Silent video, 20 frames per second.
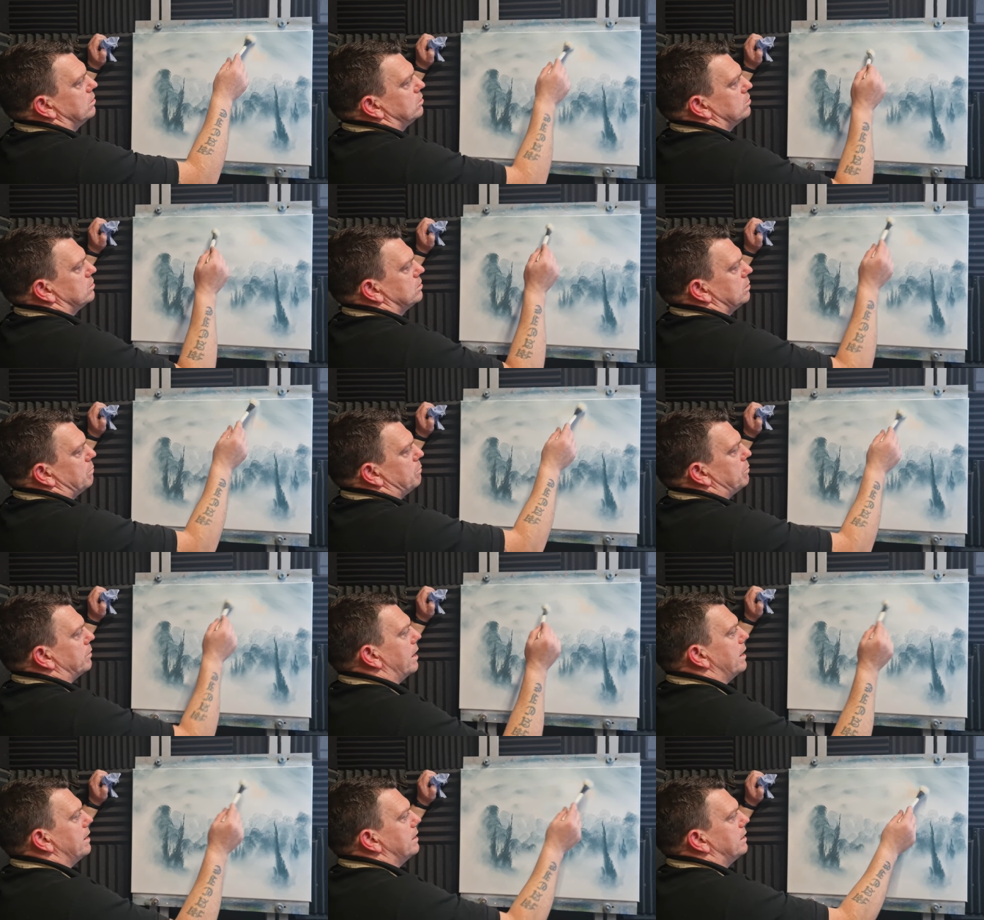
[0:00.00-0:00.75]
just to
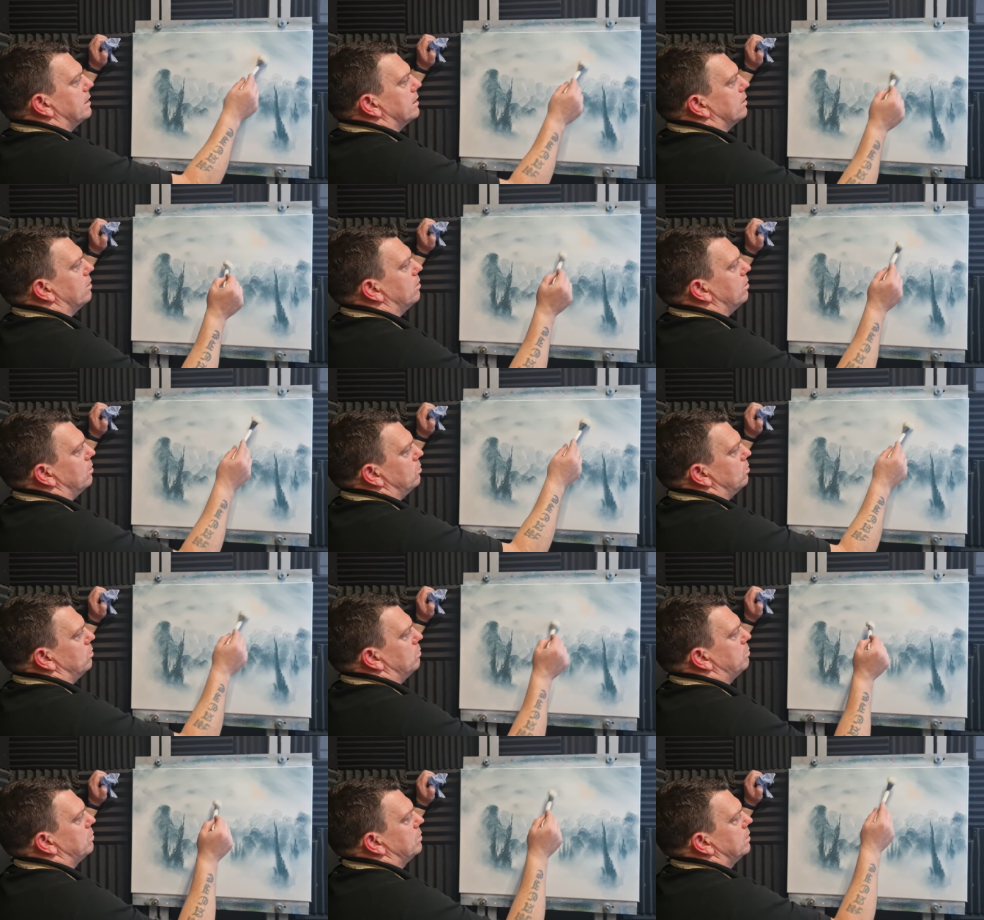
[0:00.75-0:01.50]
break it all
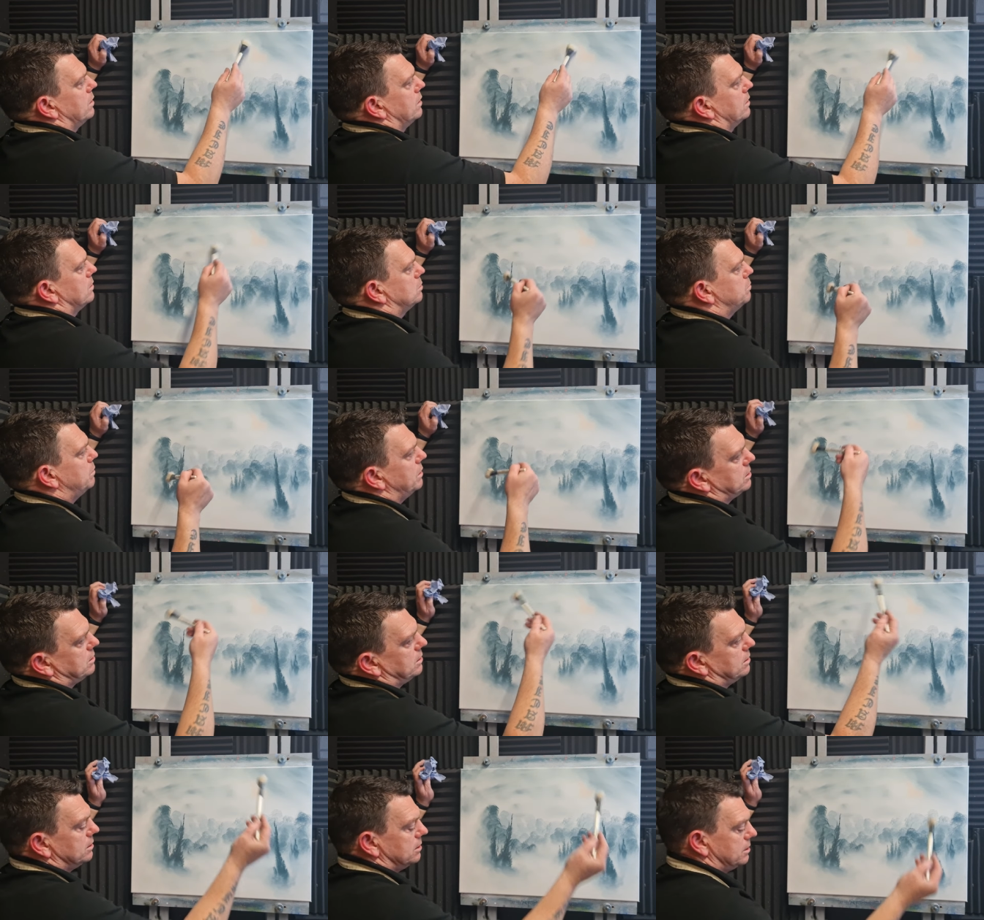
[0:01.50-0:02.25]
up,
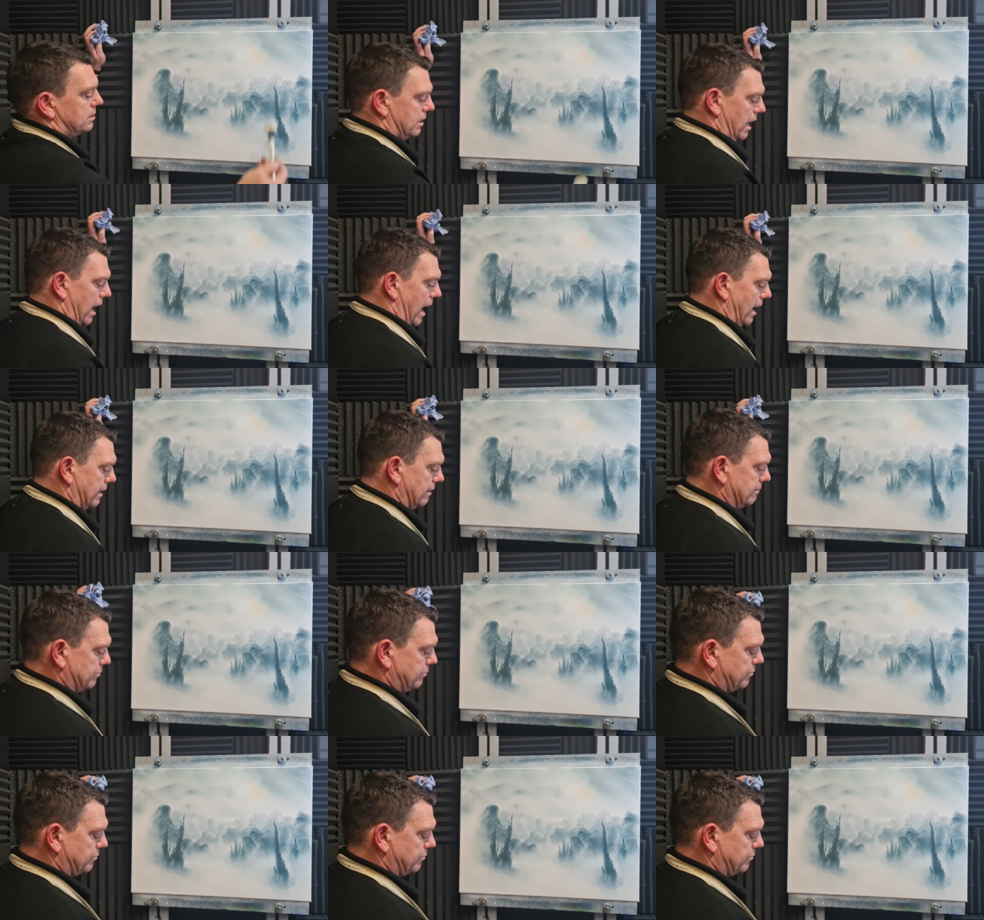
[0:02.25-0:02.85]
especially the sky.